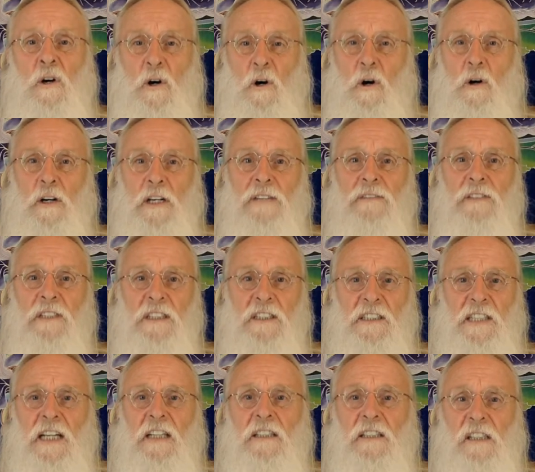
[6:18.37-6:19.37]
or even
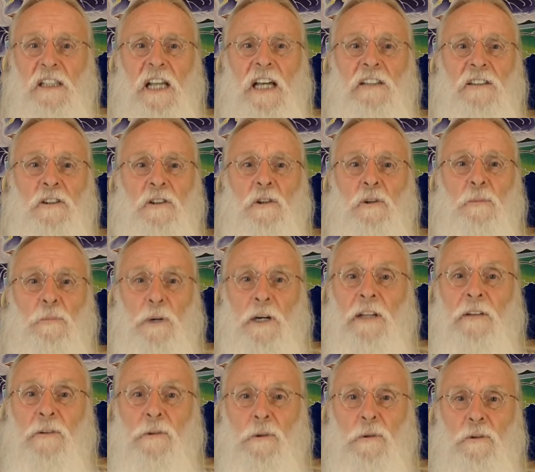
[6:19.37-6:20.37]
technological
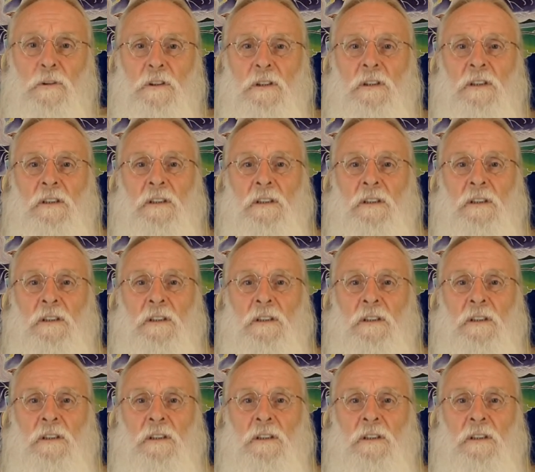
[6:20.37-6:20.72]
breakthroughs.